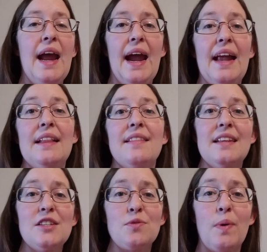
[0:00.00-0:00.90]
And
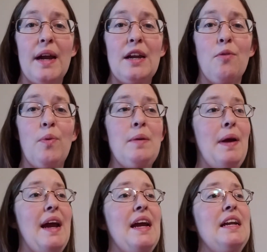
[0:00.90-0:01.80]
this way we
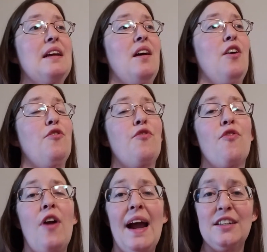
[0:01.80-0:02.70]
paid a
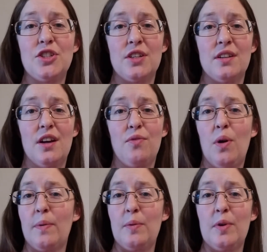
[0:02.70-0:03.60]
fraction of
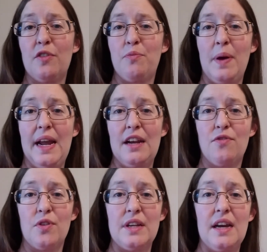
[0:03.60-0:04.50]
what we would have paid
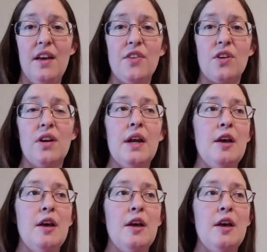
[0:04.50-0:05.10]
for the other,